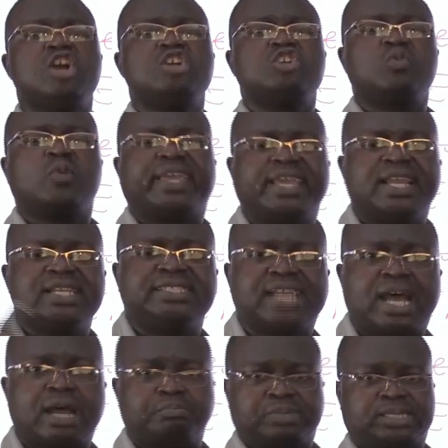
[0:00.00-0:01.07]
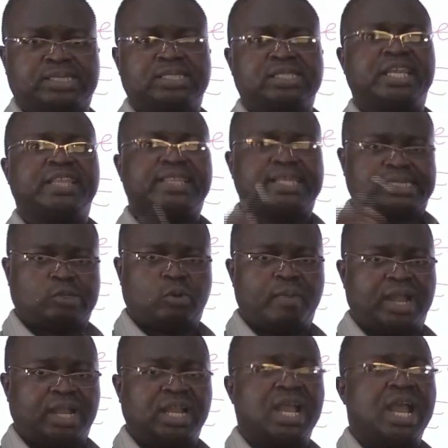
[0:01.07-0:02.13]
to kill germs in the
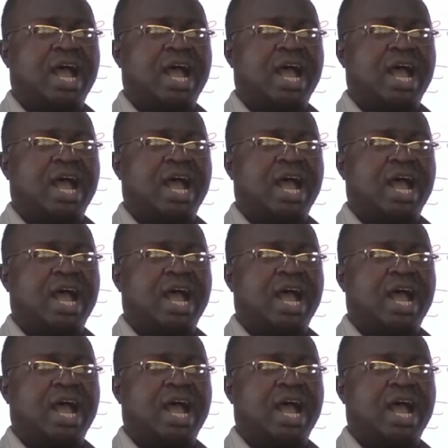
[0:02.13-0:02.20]
stomach.